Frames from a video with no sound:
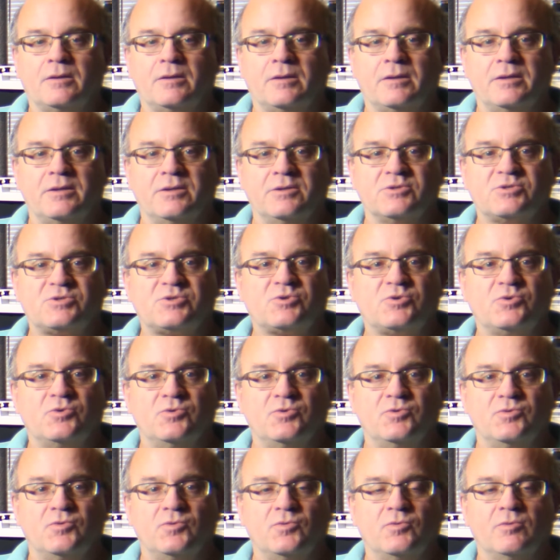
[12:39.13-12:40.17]
is
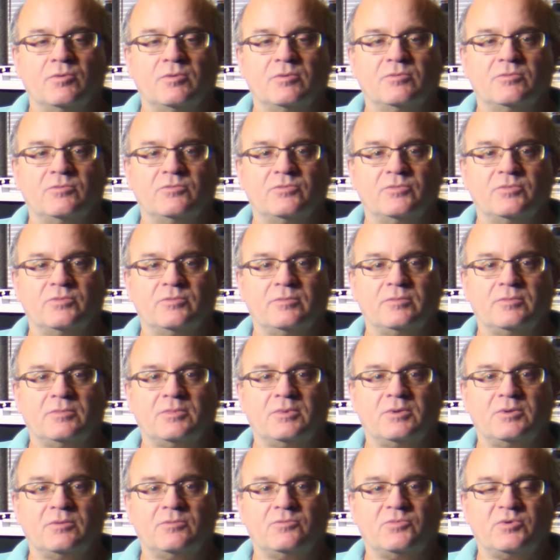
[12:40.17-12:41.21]
to
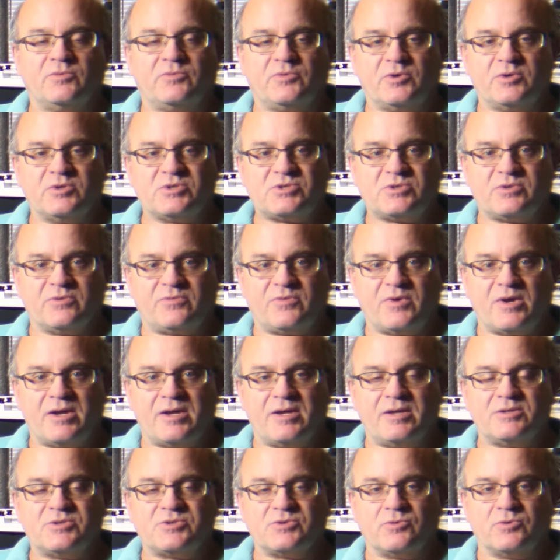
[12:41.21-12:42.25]
reverse the
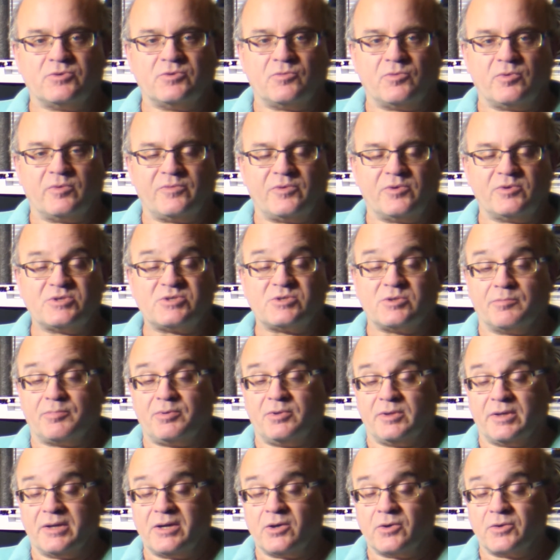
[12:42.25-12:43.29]
phase, or reverse the
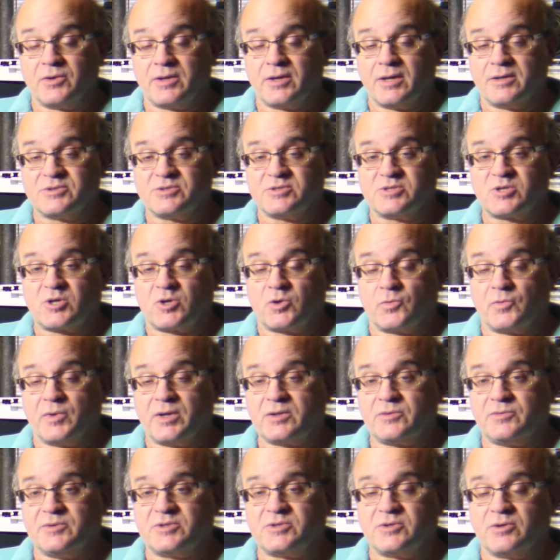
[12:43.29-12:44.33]
polarity, as is
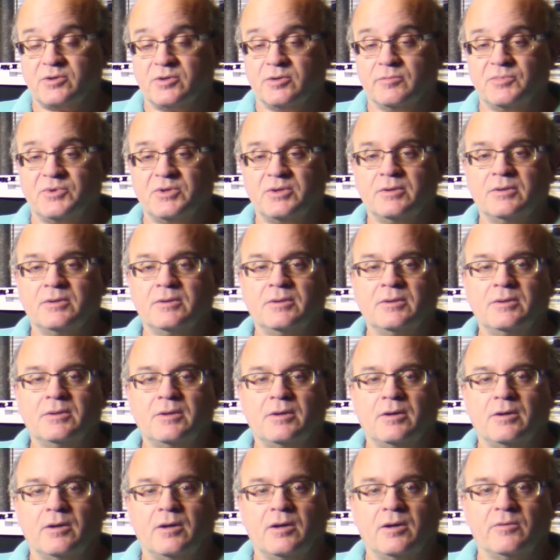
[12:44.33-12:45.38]
correctly termed,
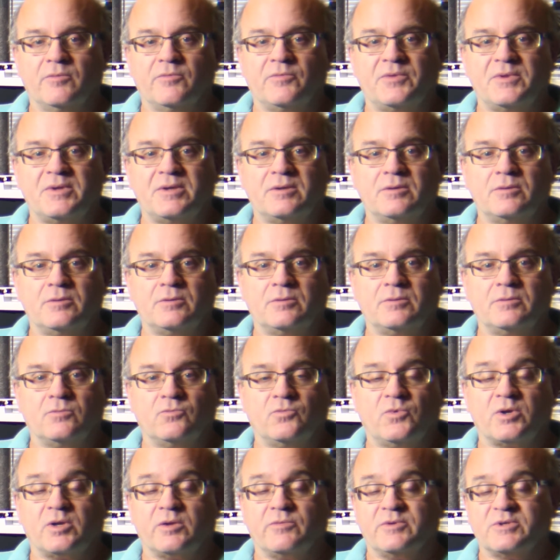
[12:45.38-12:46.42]
of
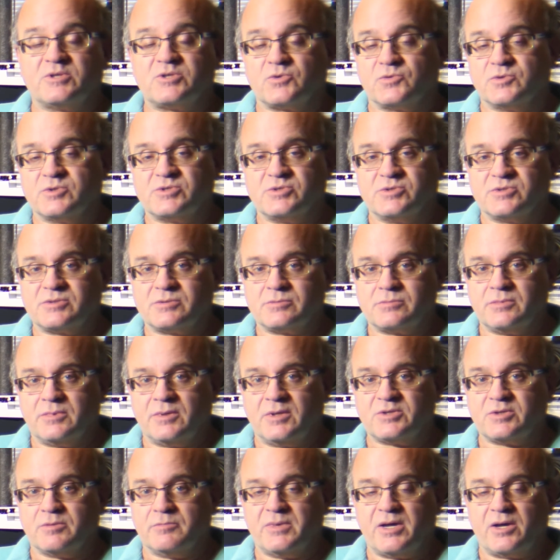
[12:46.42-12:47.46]
one of the sources. It
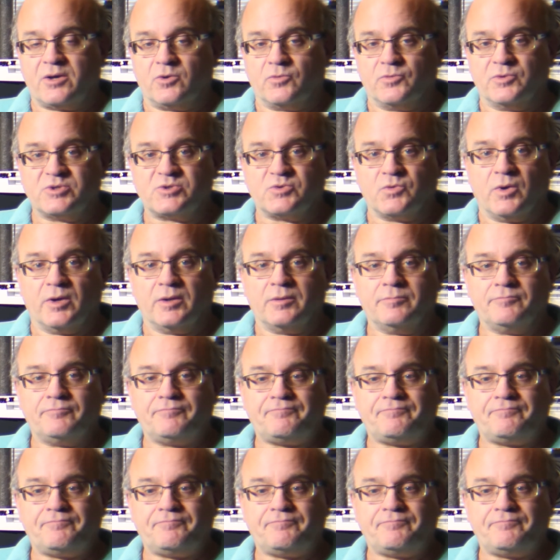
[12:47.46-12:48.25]
doesn't matter which one.